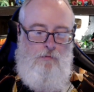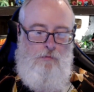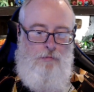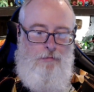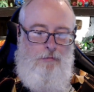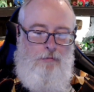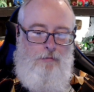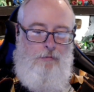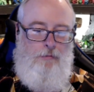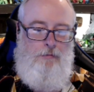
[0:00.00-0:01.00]

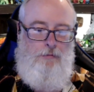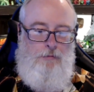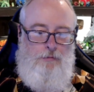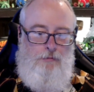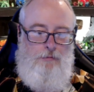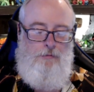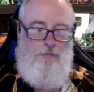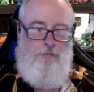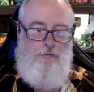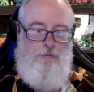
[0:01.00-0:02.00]

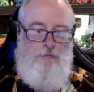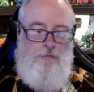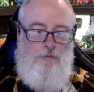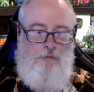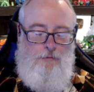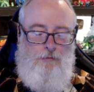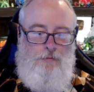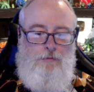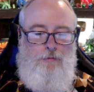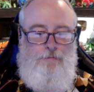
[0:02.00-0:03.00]

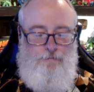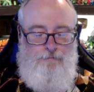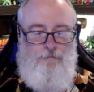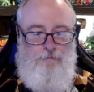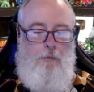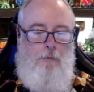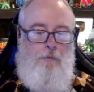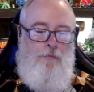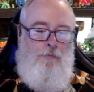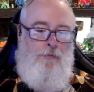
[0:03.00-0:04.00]

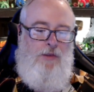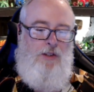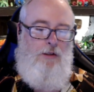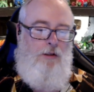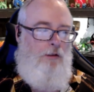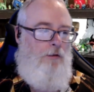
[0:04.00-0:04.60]
(not speaking)